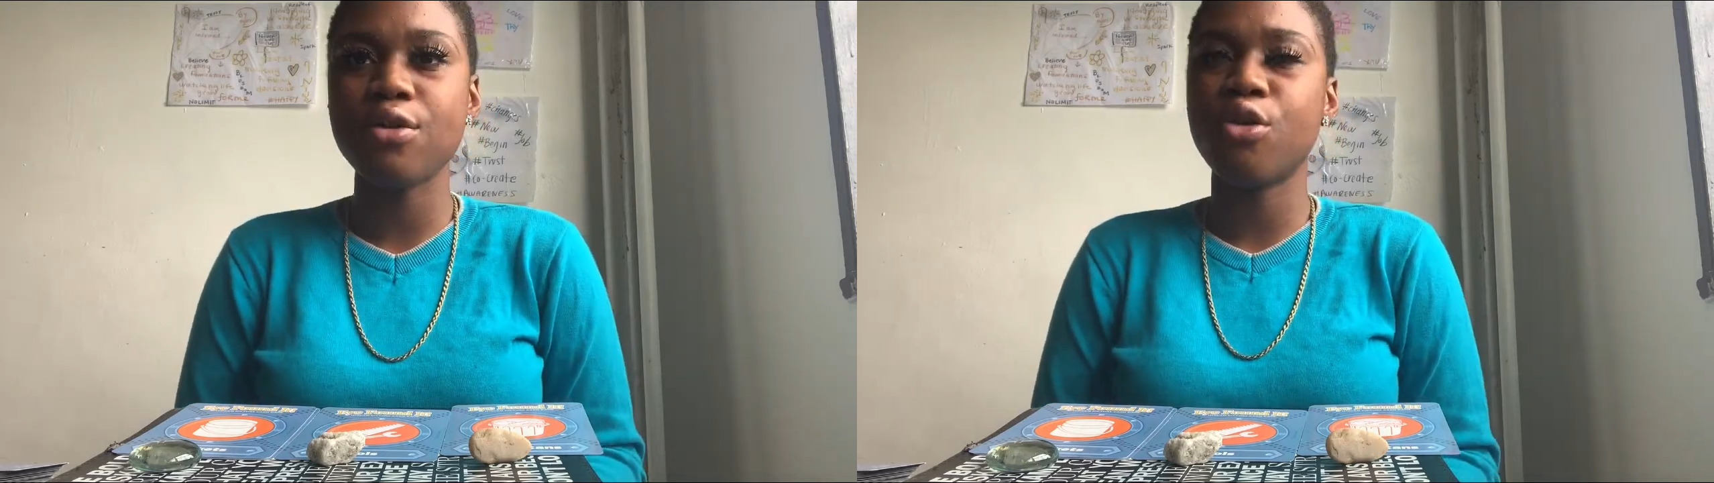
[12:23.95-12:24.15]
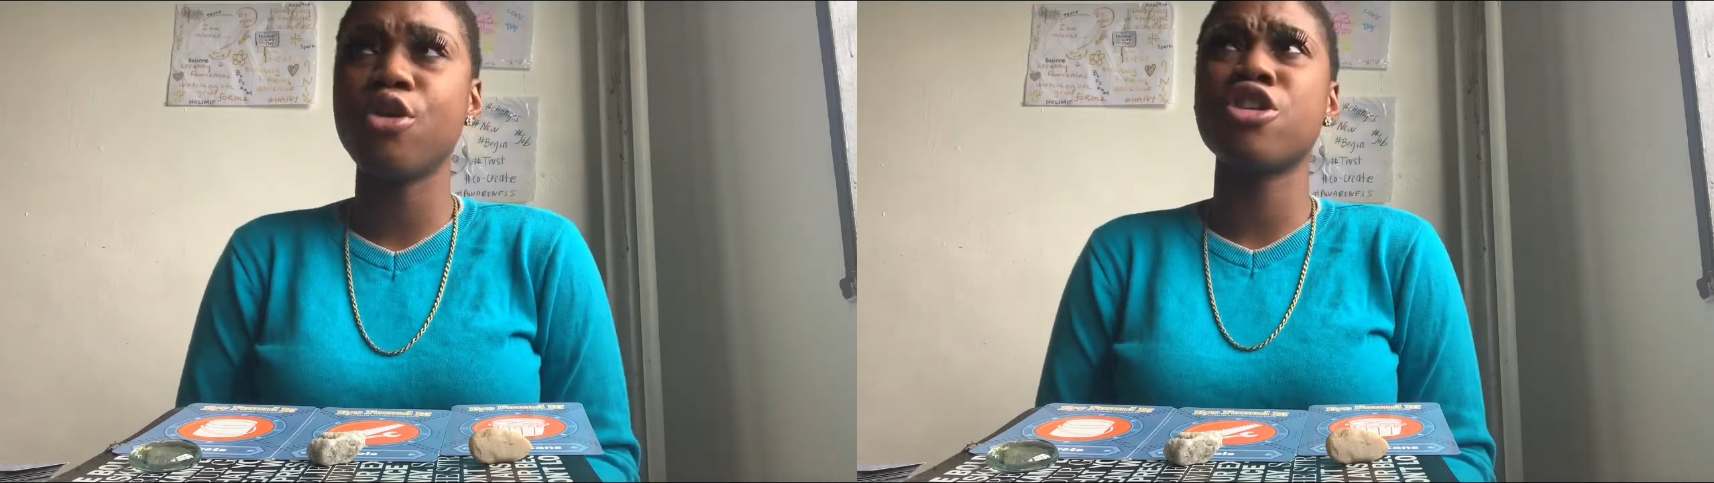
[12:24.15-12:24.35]

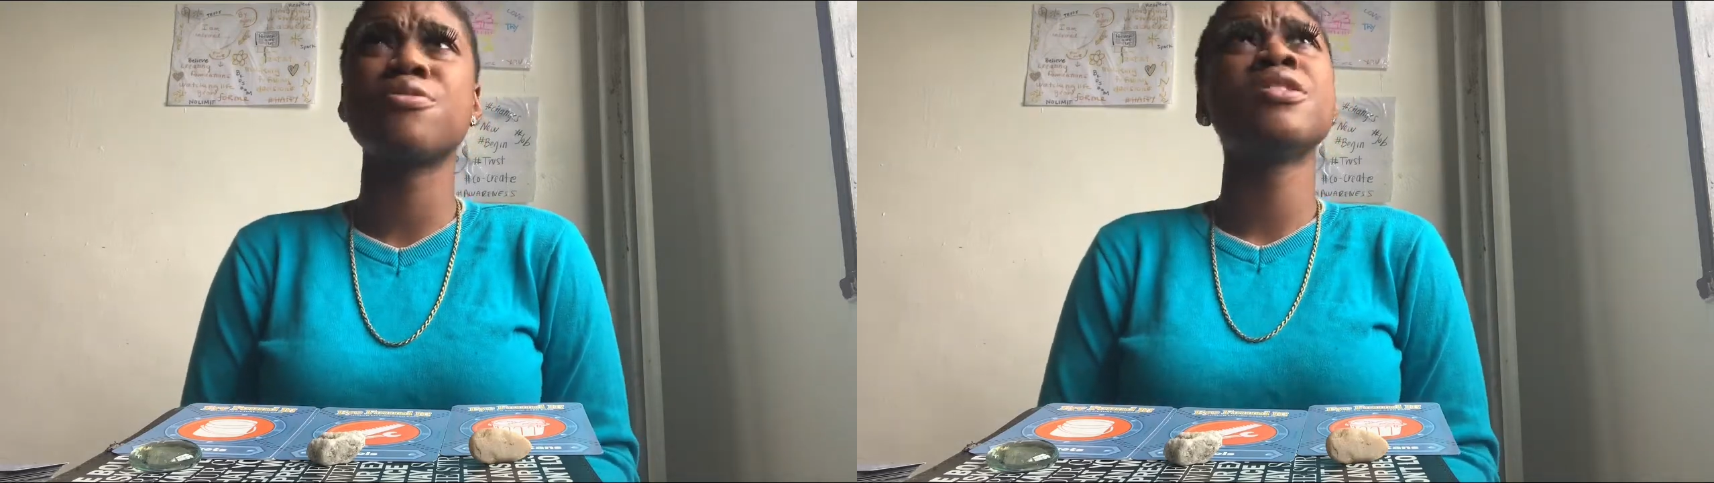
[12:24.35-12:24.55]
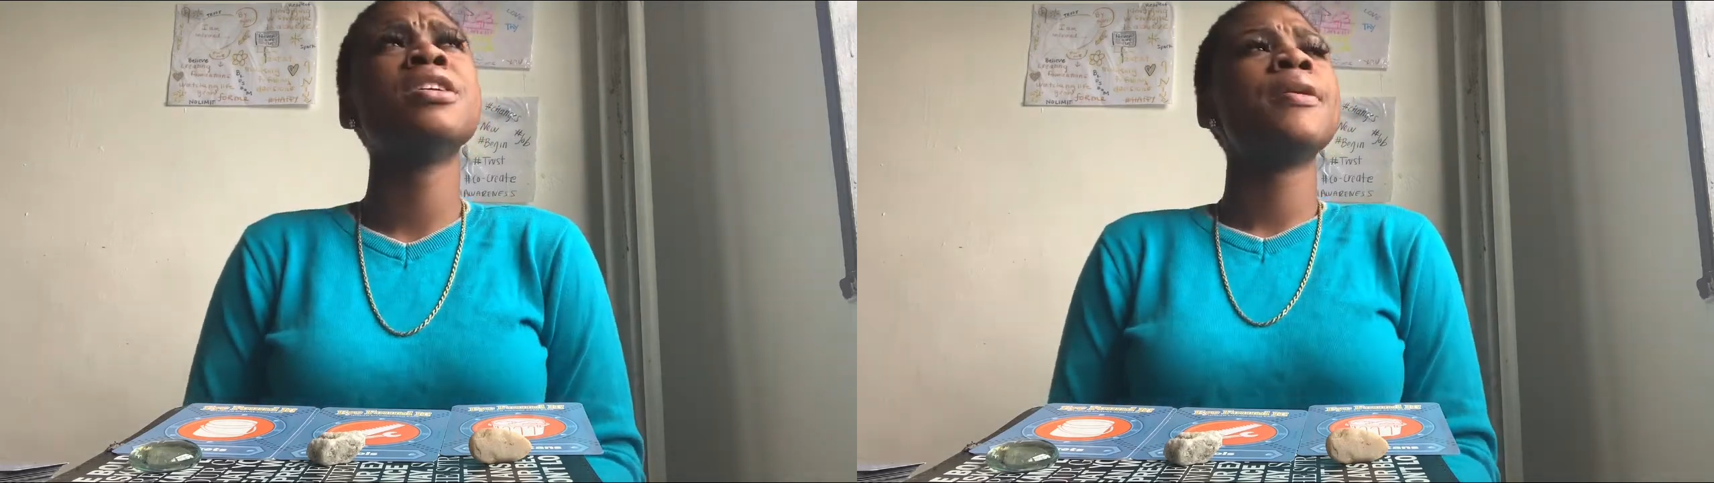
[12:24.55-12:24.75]

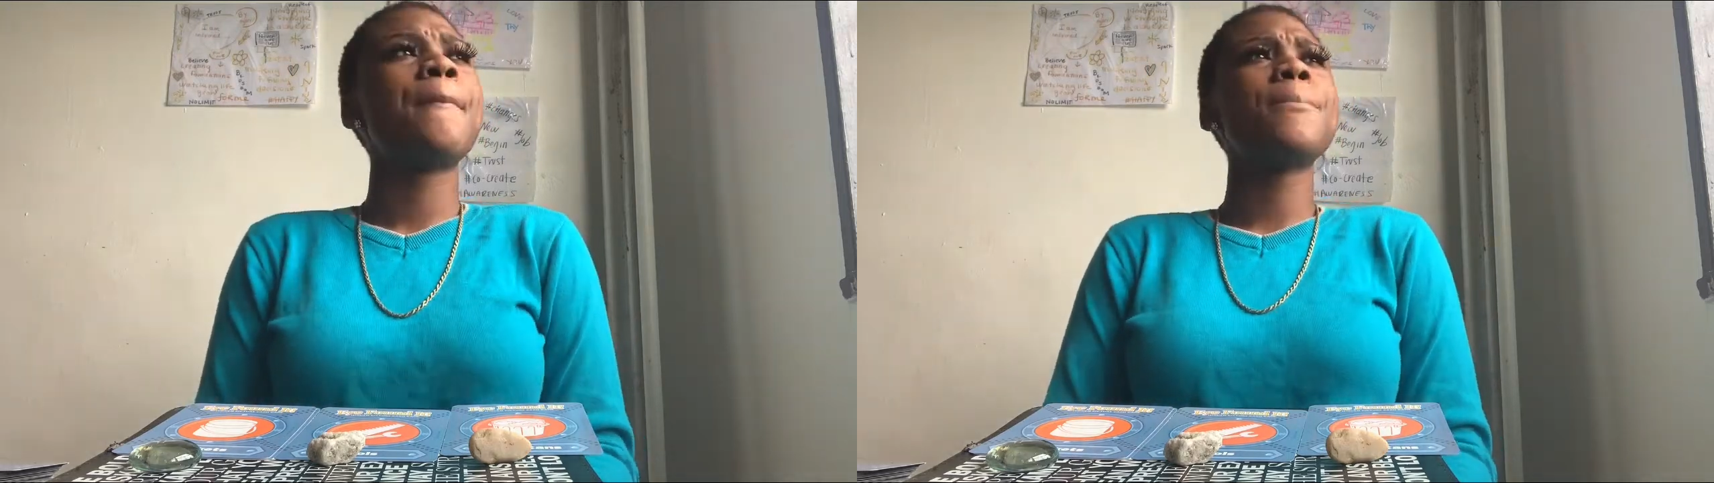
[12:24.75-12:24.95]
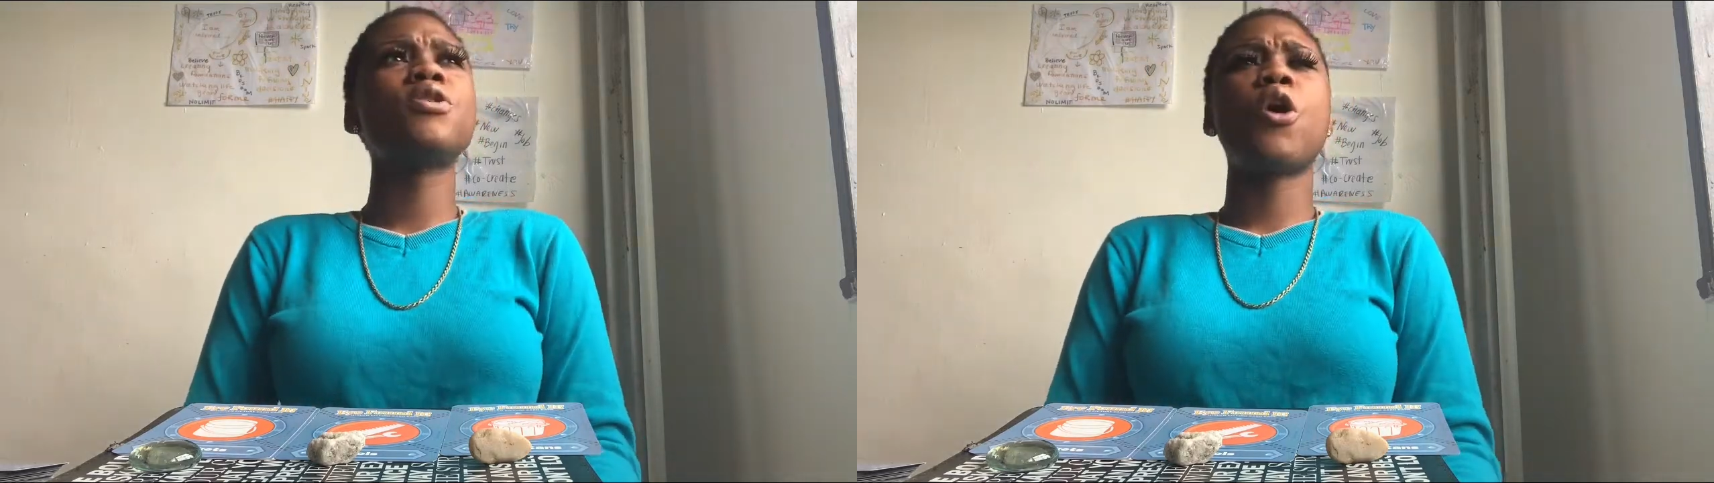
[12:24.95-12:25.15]
or,
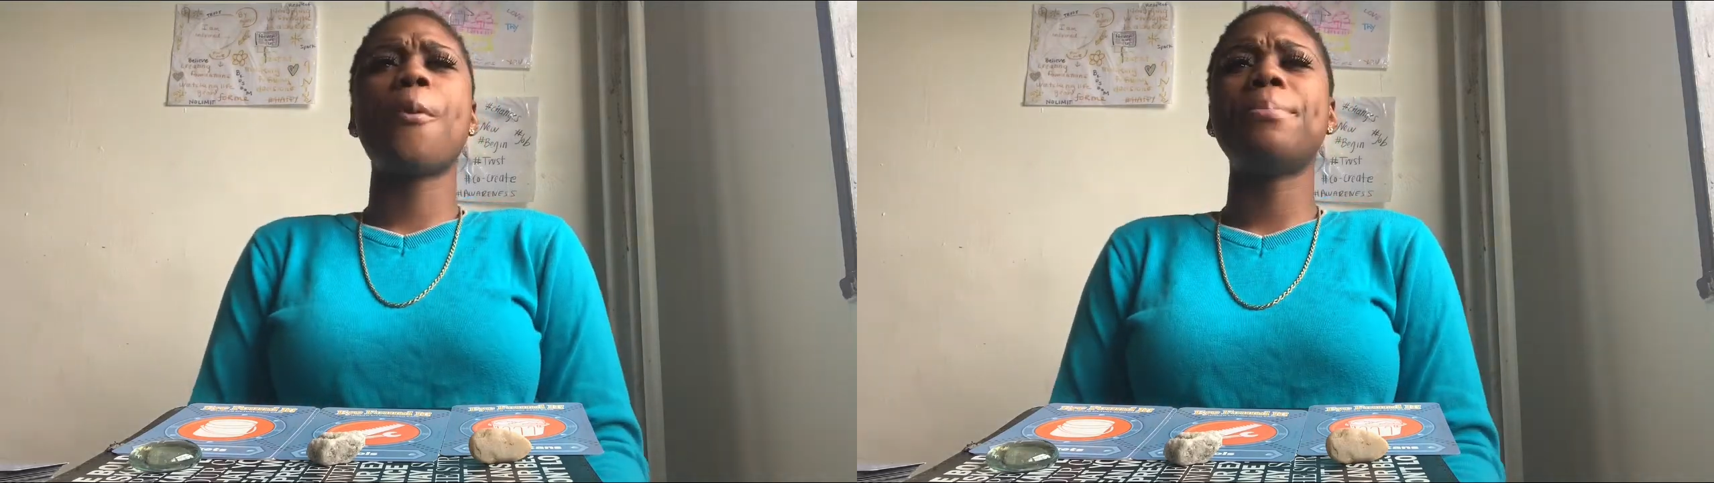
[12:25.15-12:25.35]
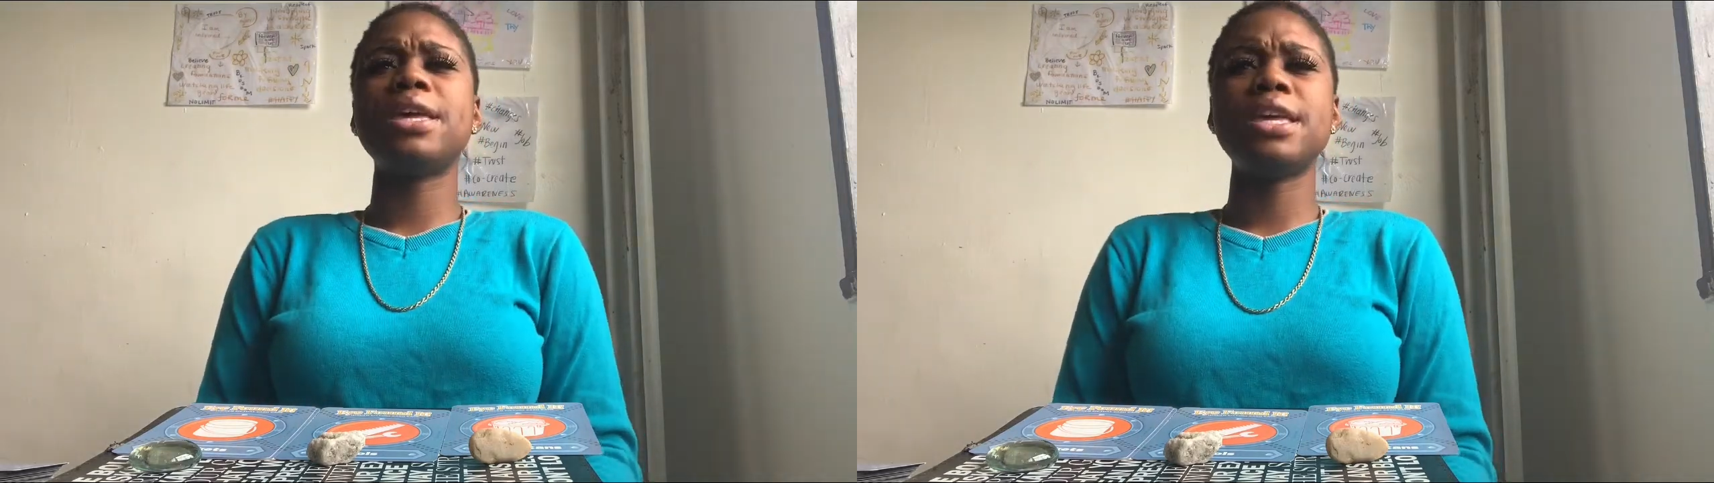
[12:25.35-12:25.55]

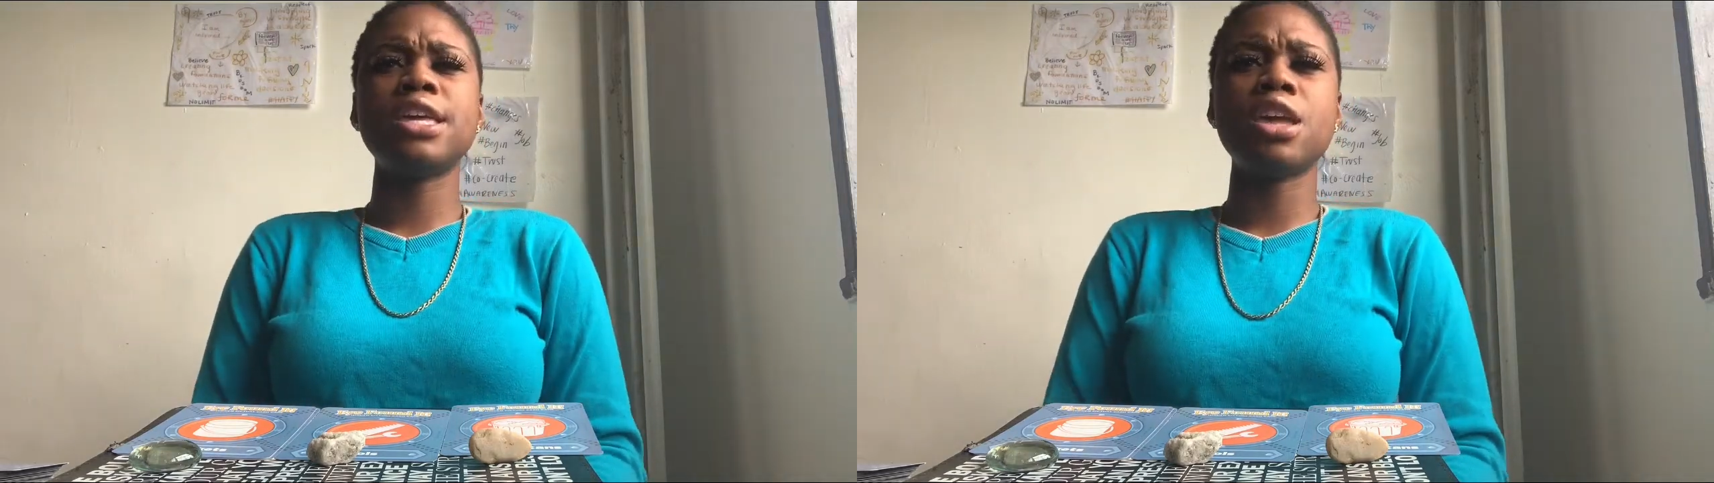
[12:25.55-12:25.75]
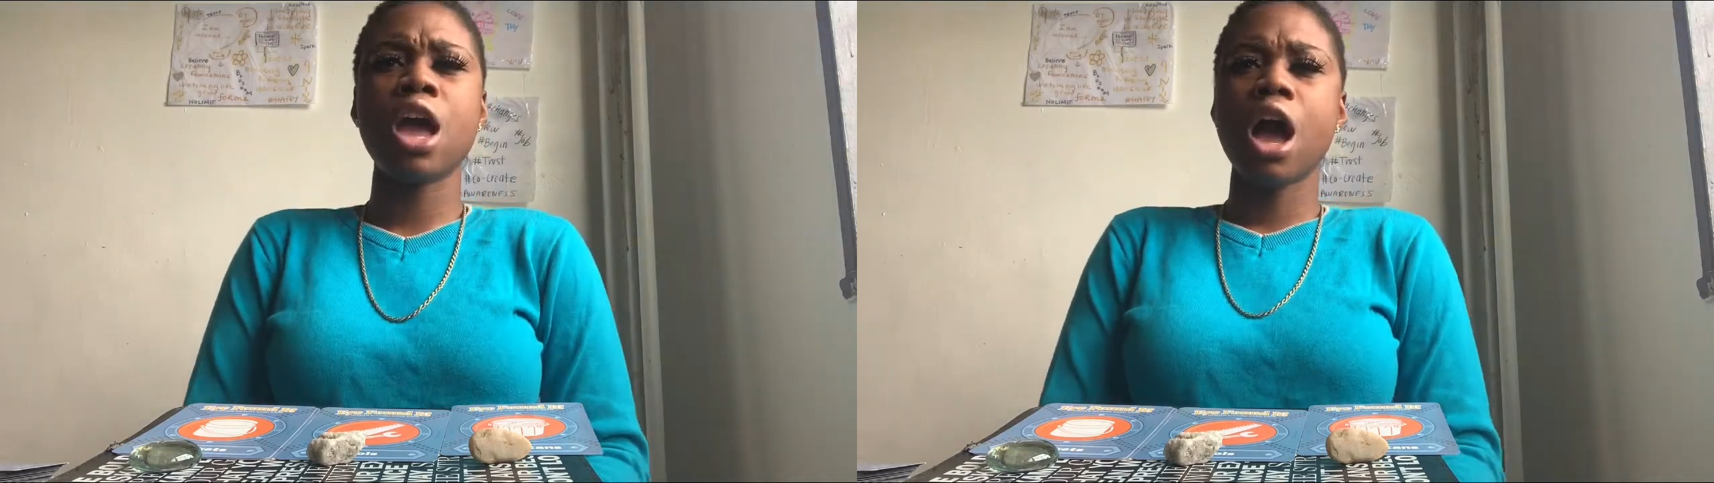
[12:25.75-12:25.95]

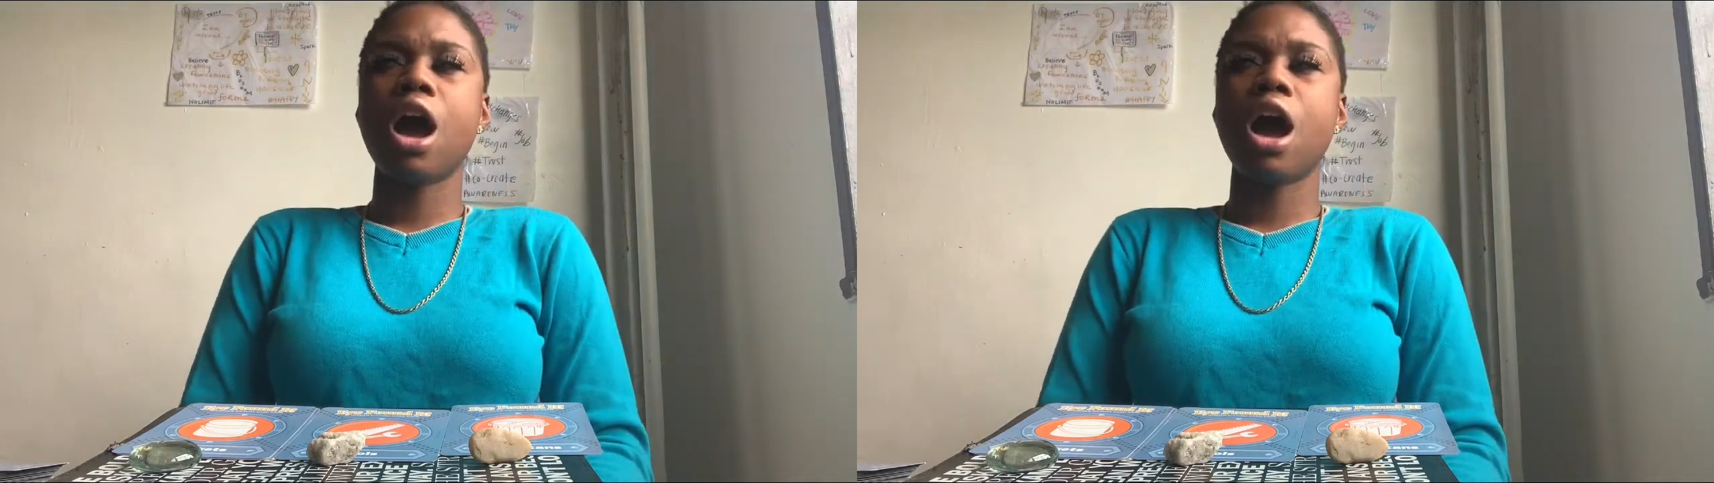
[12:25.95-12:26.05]
be